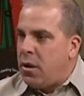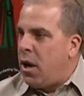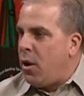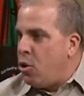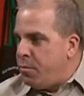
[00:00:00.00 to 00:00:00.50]

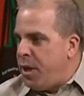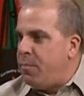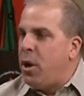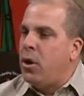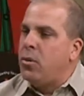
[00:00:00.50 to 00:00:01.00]
Home
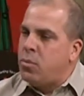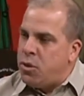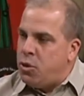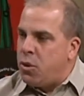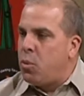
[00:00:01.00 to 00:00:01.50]
Depot,
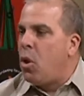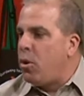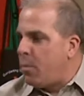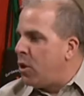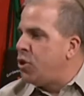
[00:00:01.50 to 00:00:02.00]
we're doing a
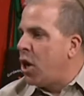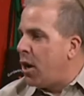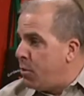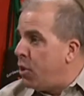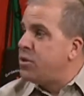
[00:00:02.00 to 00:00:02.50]
Walmart
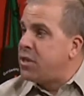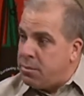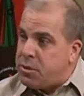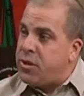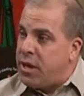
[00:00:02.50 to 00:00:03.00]
job, those
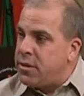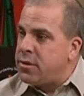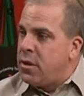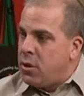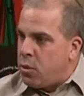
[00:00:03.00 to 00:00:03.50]
types of
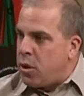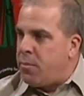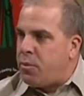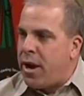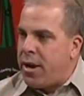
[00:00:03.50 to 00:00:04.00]
things, where
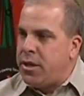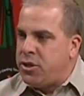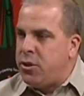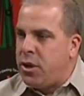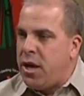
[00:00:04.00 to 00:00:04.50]
our product
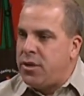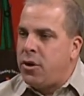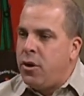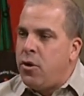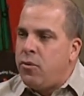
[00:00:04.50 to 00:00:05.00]
is
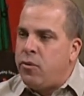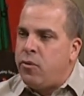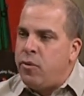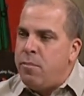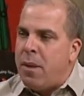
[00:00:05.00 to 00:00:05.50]
utilized.
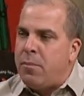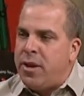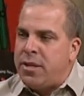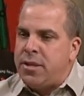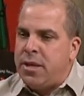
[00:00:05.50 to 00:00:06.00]

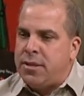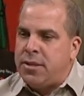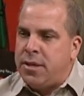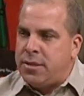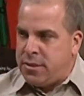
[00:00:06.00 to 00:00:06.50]
Remember, it's
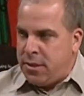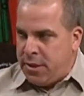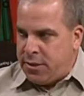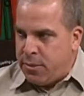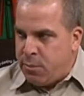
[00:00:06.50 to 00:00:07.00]

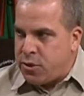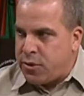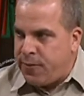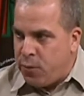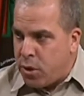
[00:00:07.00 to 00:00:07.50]
the
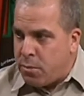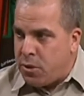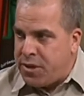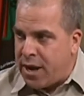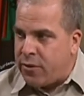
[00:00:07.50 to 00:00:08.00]
most
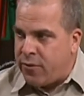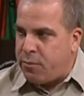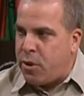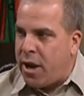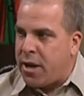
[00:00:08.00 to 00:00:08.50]
affordable
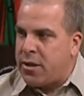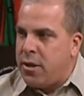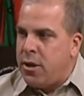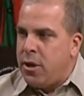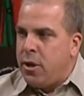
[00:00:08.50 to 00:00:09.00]
decorative product,
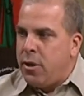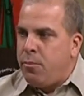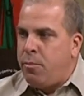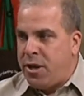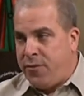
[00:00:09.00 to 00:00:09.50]

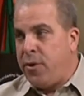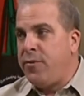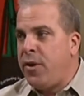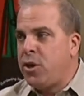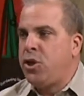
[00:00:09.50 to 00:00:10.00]
but it's
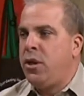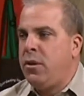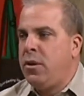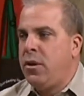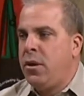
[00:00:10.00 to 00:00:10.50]
very
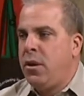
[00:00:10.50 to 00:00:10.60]
functional.